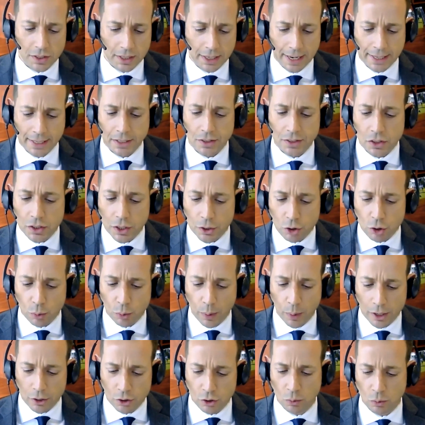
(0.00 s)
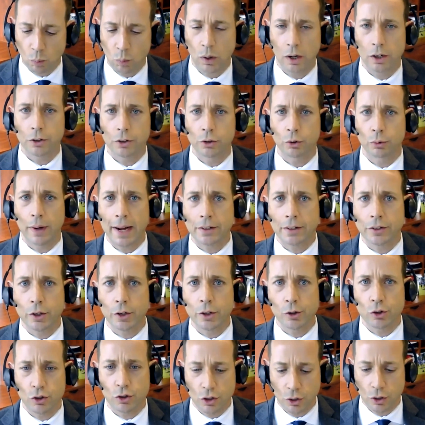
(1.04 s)
in any situation where a
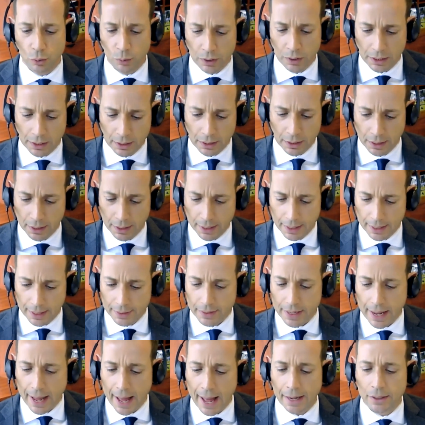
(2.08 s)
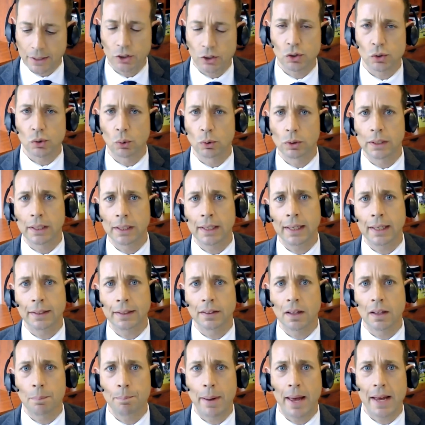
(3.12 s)
director's duty to act solely in
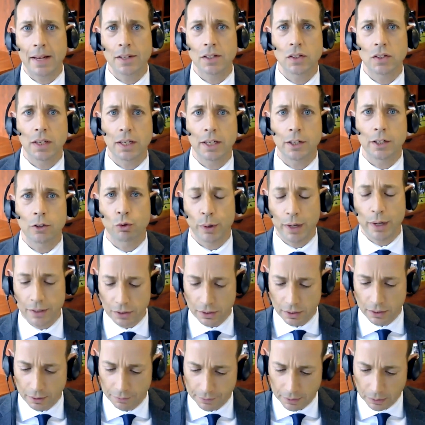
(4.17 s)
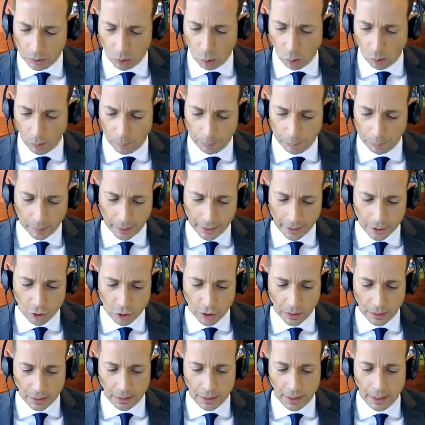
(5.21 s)
the best interests of the
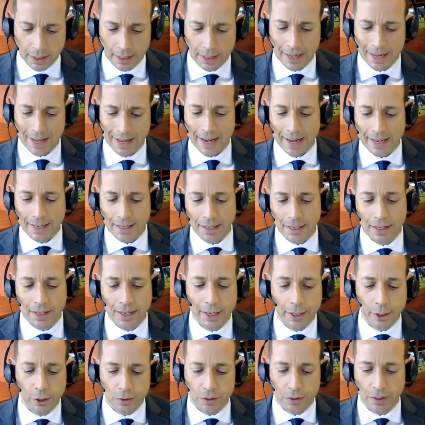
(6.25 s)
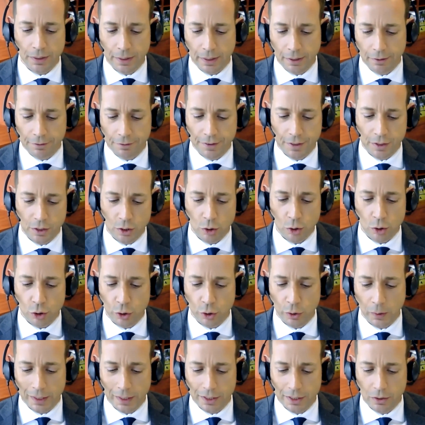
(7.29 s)
corporation and adhere to their
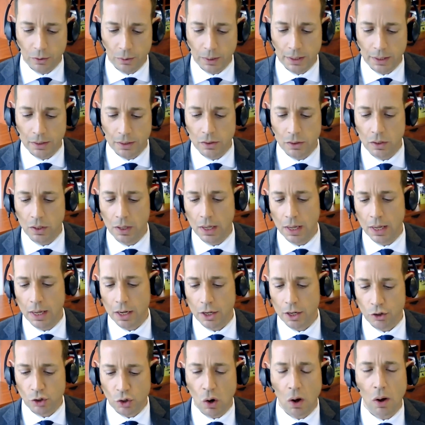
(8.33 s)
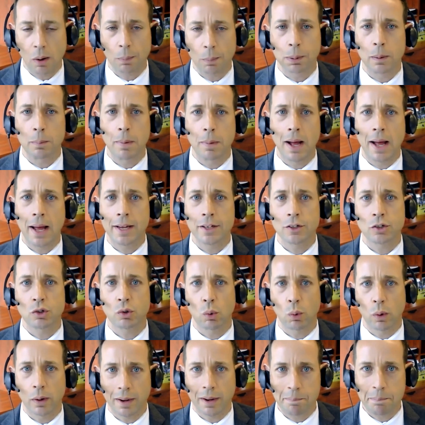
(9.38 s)
fiduciary duties is compromised
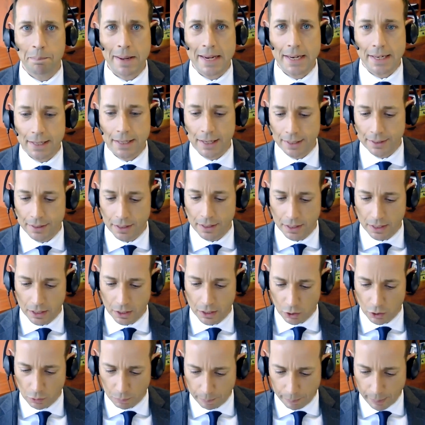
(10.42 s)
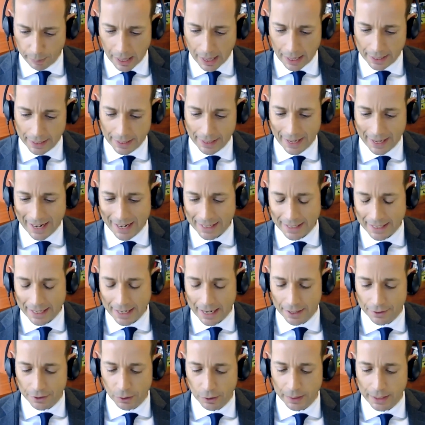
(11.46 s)
or impeded by any
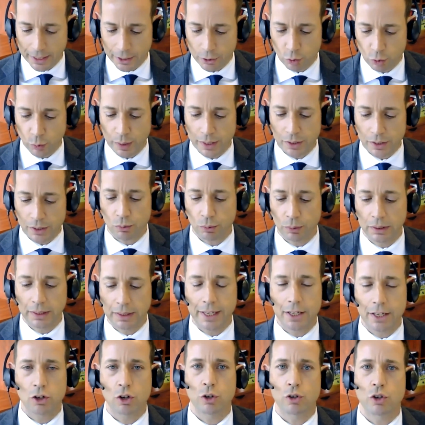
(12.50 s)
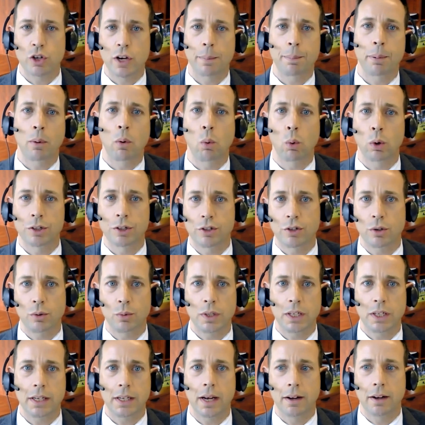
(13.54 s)
other interest, relationship, or
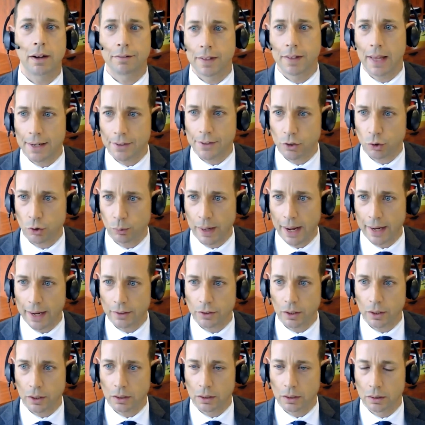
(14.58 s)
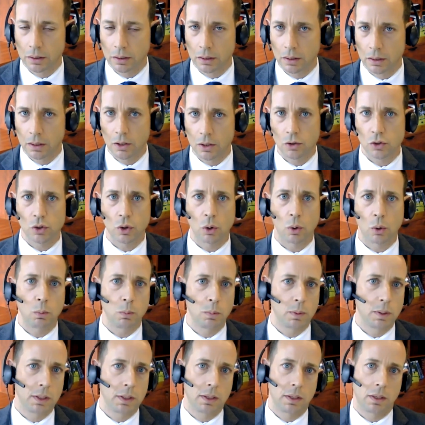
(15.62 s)
duty of that director. So
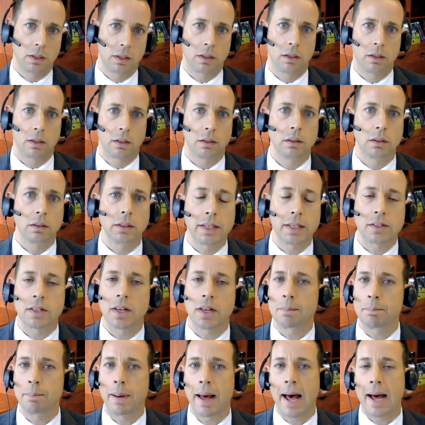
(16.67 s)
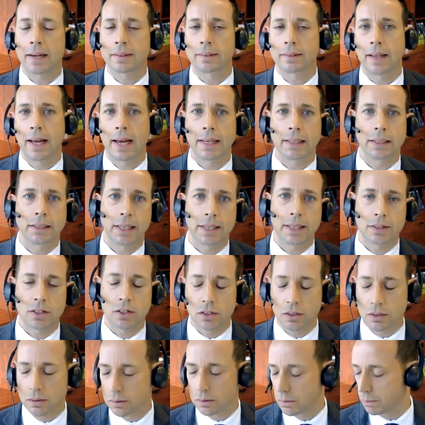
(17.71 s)
let's unpack that.
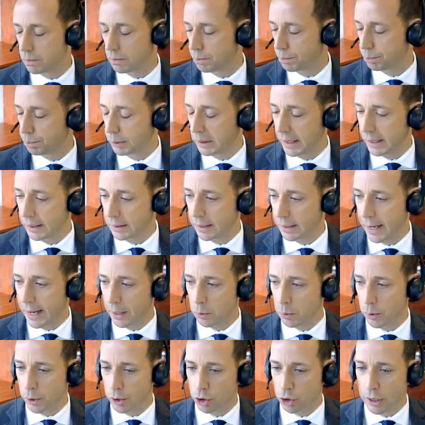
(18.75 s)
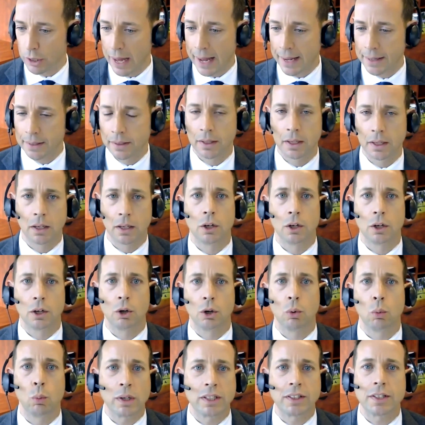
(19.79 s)
Let's plain language that.
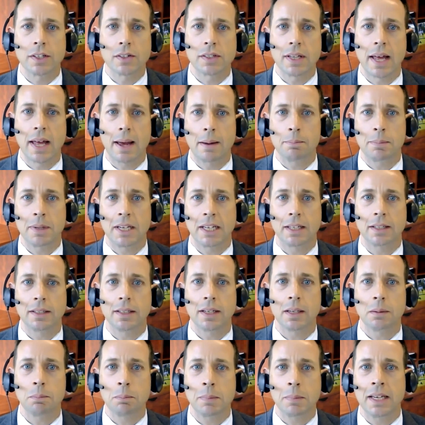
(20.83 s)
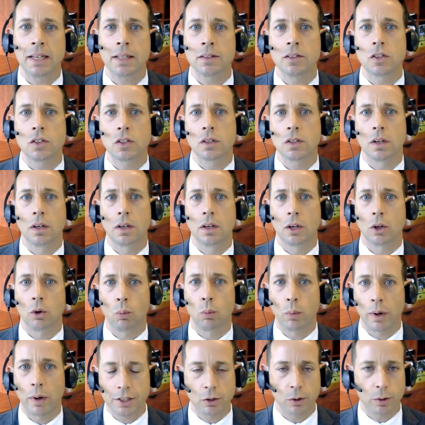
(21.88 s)
What does that mean? It means
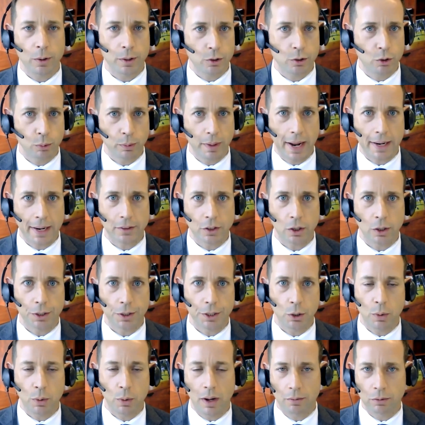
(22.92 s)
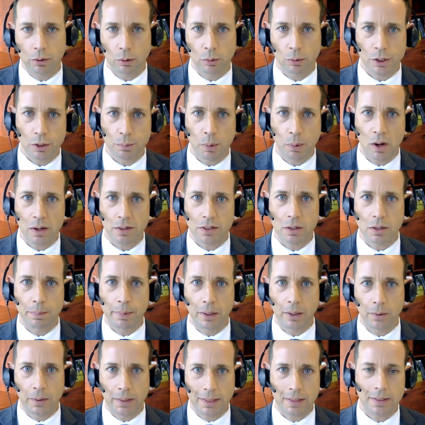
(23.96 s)
when you're a director, you have a
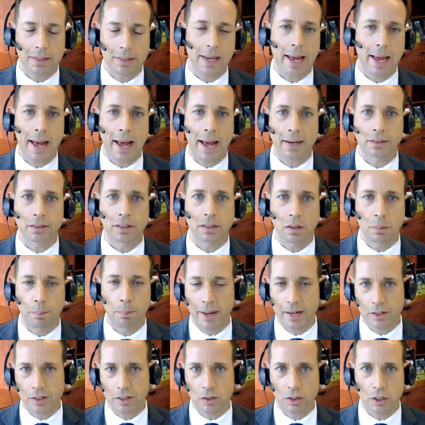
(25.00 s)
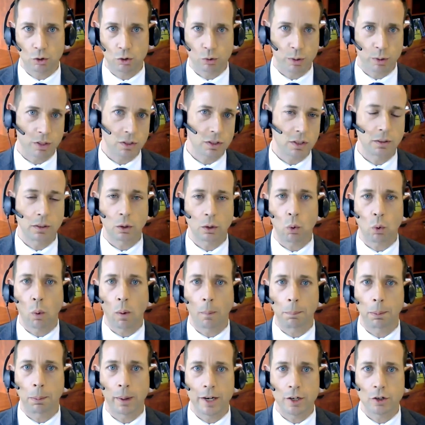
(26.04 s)
responsibility to act in the best interests of the
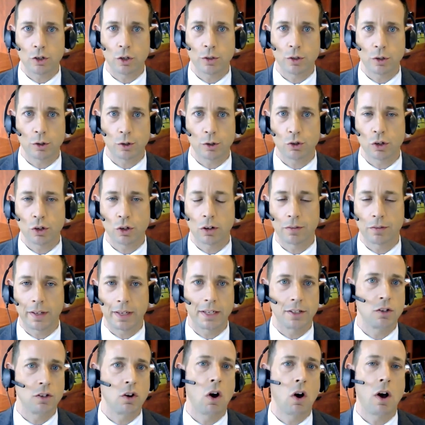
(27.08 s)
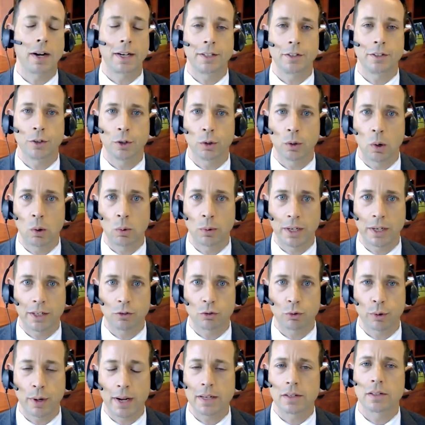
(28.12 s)
corporation you're serving and not in your own
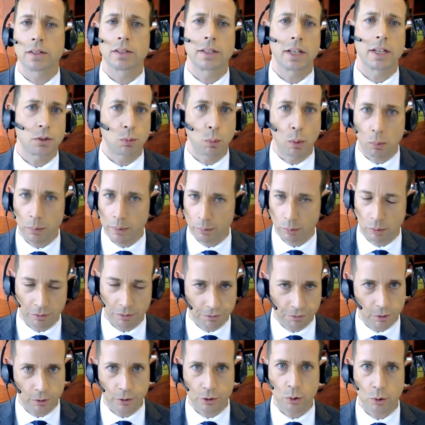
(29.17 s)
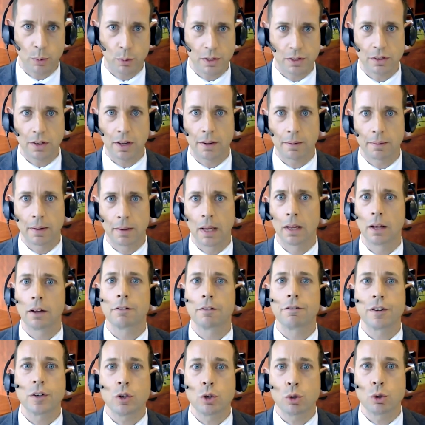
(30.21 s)
interests. That's what we refer to as a
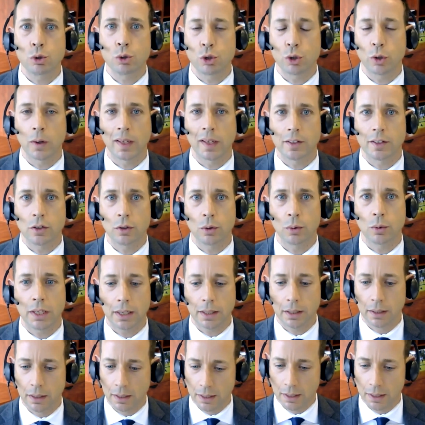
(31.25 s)
fiduciary duty.